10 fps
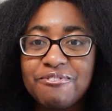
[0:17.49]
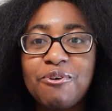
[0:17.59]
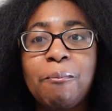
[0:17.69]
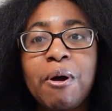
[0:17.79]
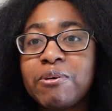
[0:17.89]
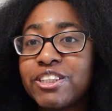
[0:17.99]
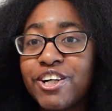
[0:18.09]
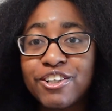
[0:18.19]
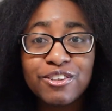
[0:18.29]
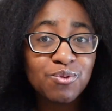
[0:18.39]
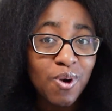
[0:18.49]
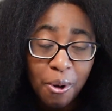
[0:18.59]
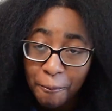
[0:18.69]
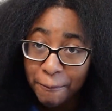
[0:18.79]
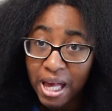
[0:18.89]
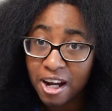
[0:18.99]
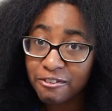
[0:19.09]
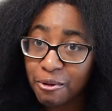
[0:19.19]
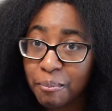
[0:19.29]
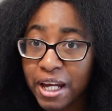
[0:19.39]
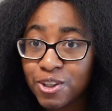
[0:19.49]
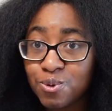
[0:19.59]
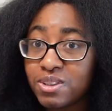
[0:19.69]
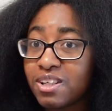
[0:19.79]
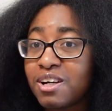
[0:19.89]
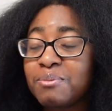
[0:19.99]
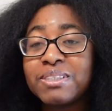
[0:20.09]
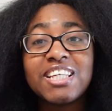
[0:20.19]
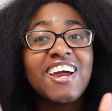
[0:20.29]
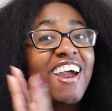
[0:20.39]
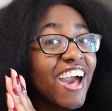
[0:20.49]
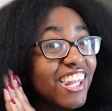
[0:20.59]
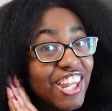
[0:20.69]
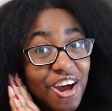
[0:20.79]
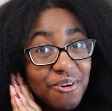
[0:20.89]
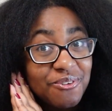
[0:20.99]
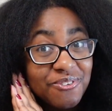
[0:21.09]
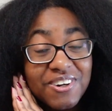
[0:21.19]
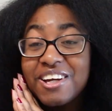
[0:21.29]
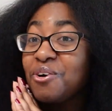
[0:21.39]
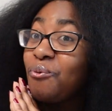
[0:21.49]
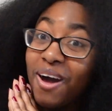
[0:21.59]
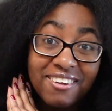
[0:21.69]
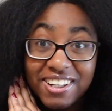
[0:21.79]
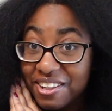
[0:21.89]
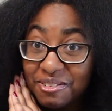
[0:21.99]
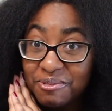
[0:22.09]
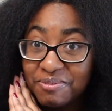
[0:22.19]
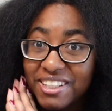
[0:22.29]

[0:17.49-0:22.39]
For my returners, welcome back. For my new subs, hello, welcome.